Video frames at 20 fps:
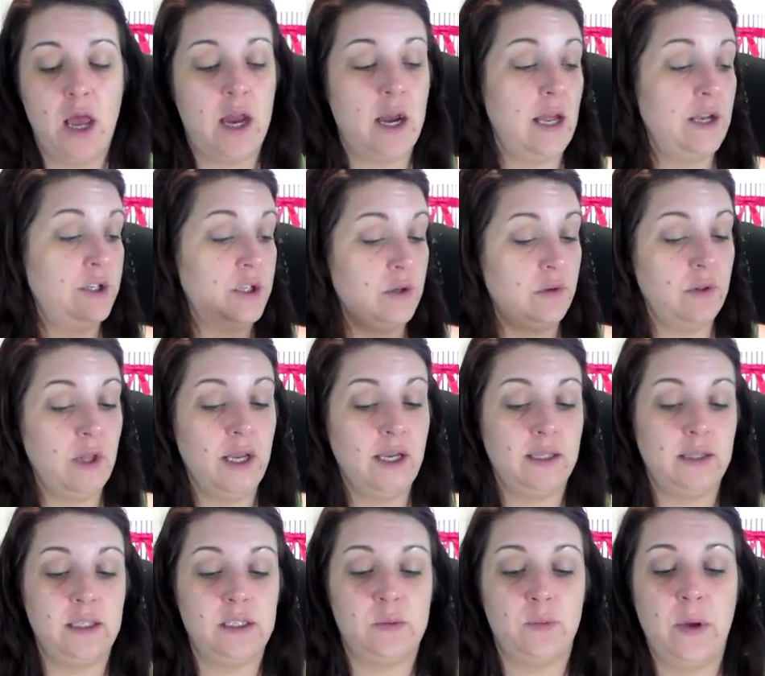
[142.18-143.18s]
And I do
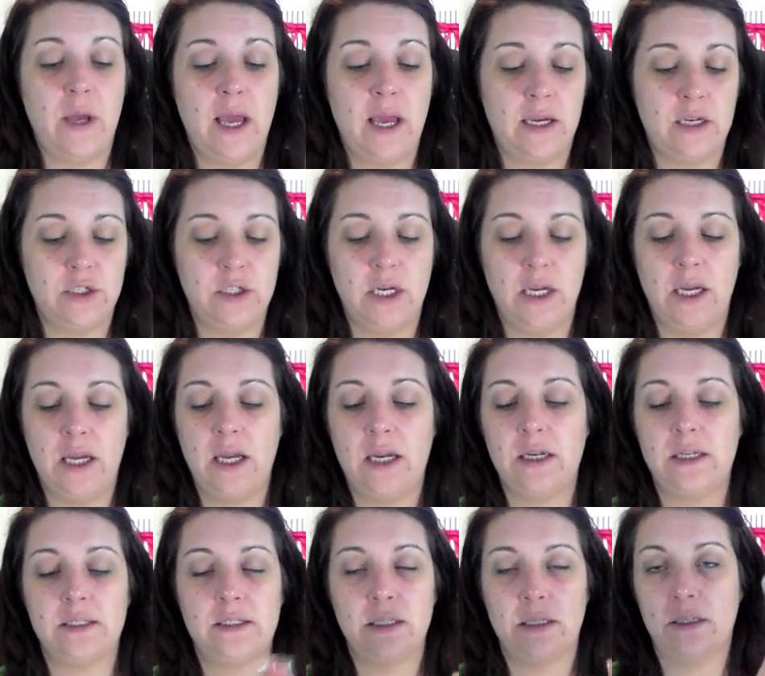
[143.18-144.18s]
like this packaging.
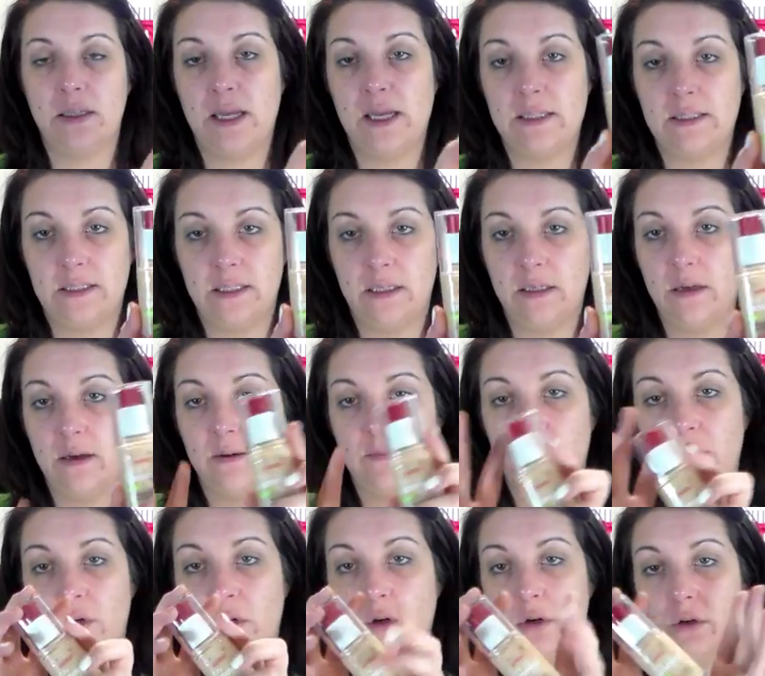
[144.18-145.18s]
It is the classic
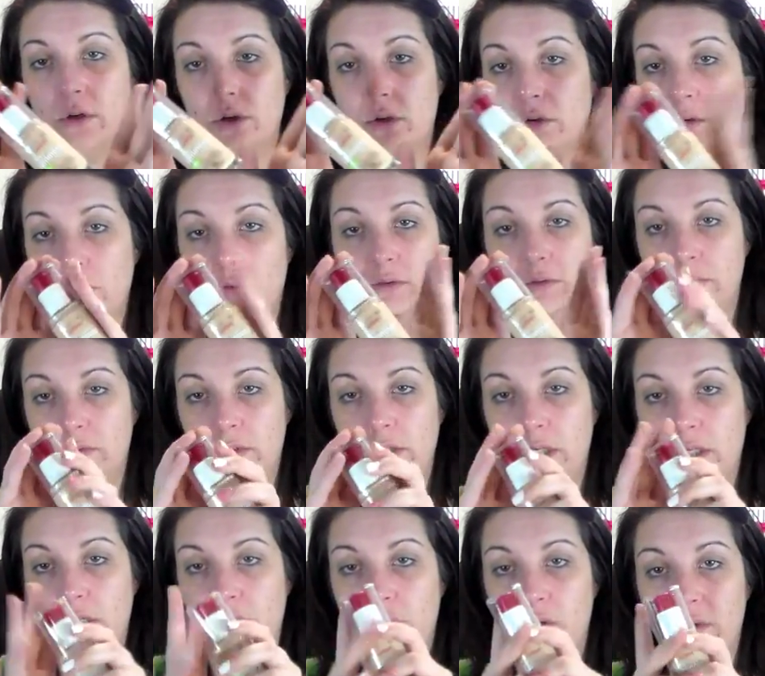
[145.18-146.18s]
CoverGirl,
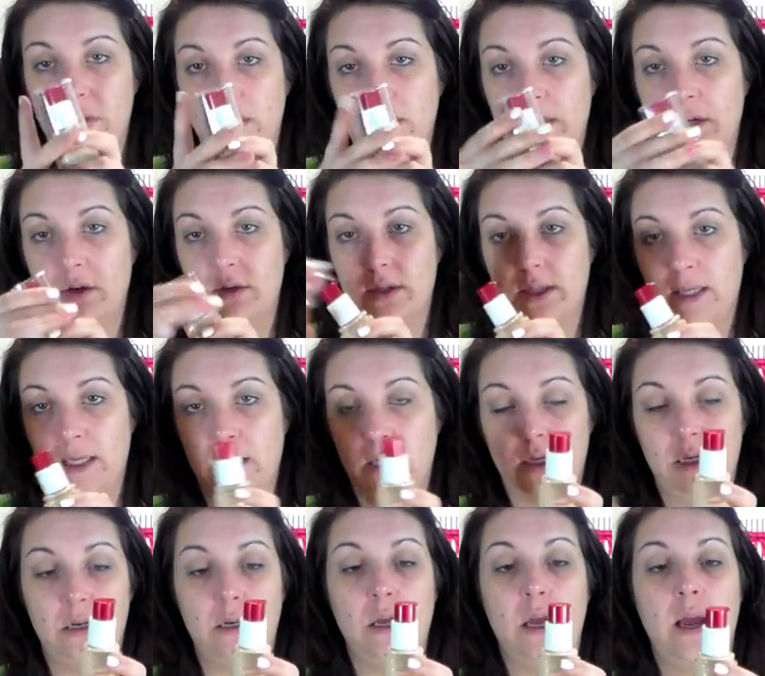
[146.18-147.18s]
you know, clear
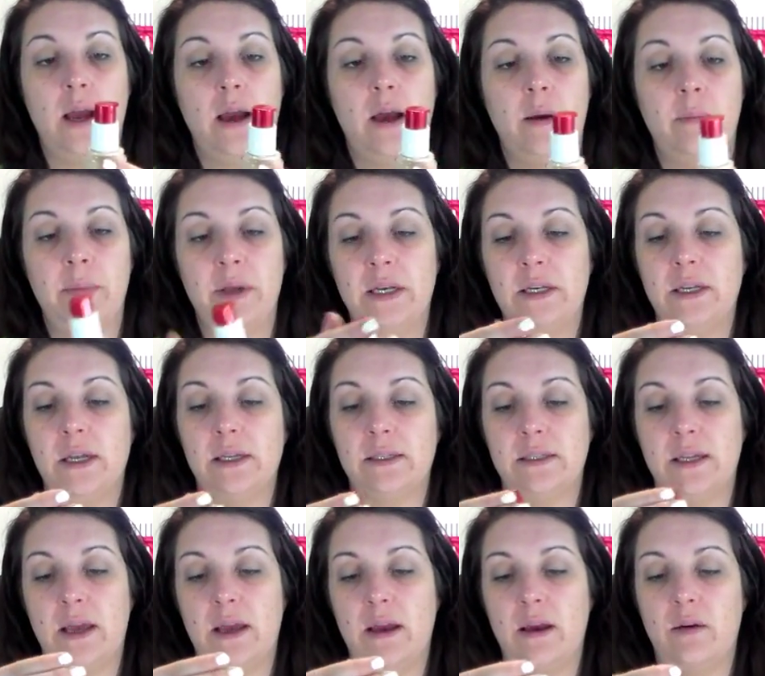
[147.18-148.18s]
lid. It
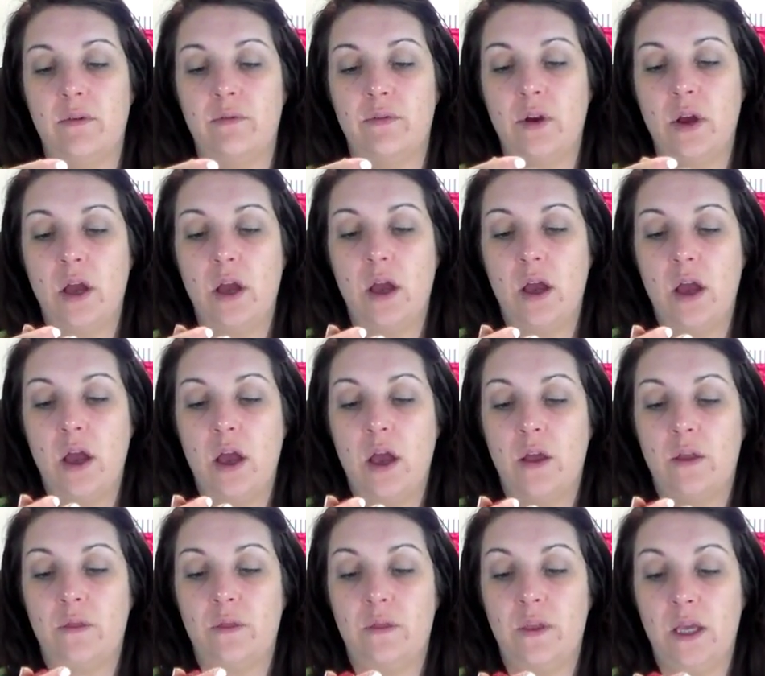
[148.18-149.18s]
does have
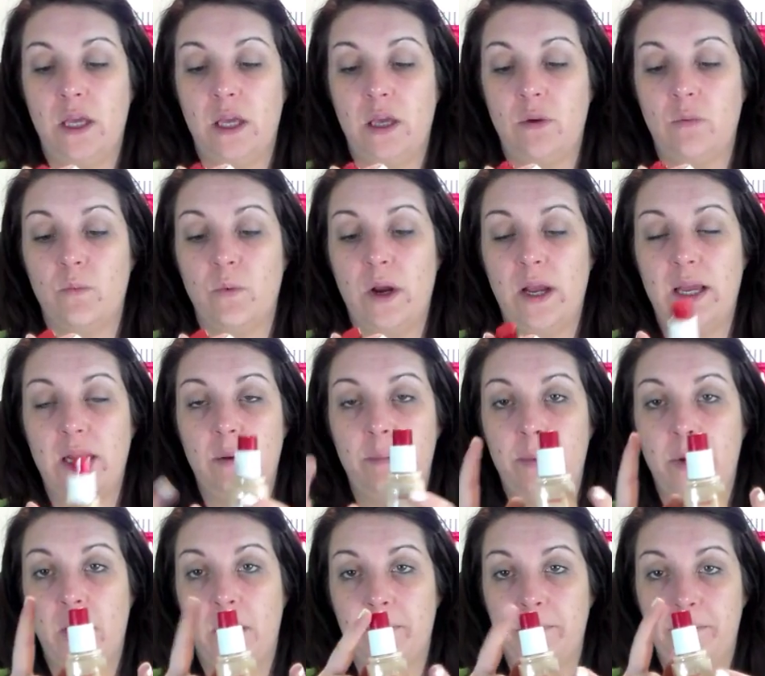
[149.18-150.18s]
the
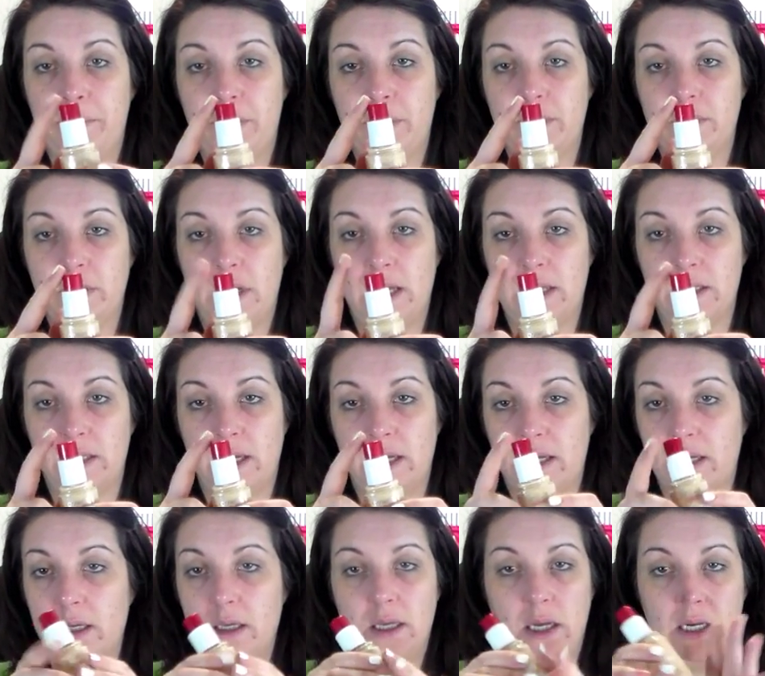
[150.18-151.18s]
red pump. I
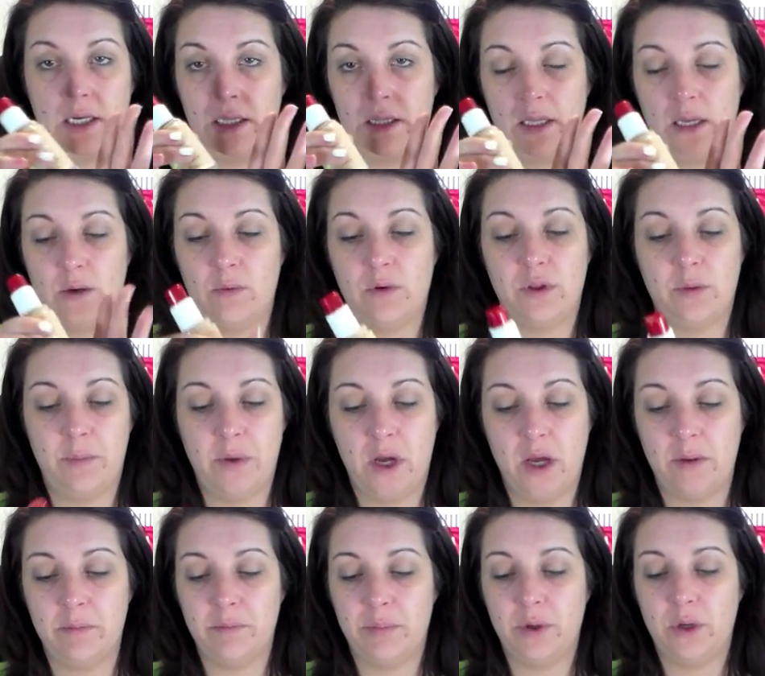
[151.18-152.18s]
like anything with a
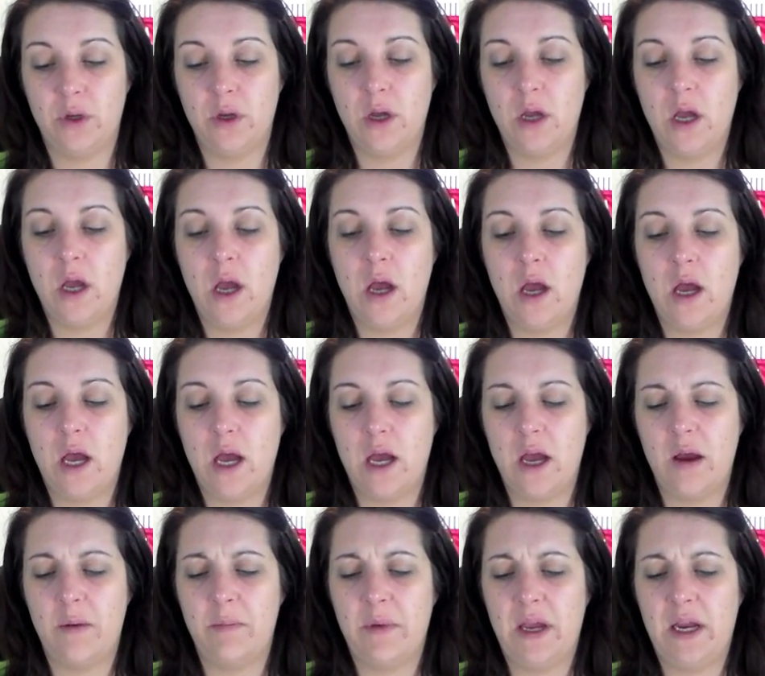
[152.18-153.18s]
pump.
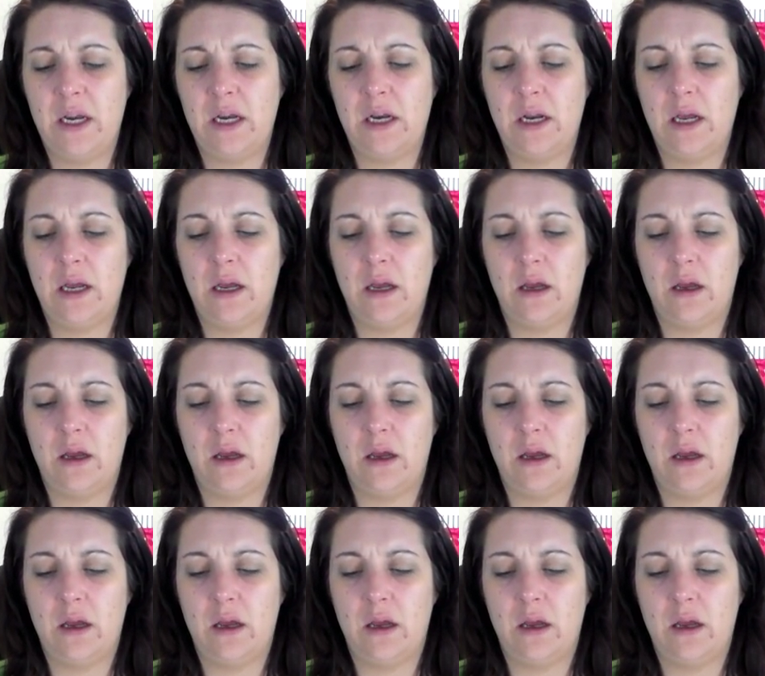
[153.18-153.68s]
And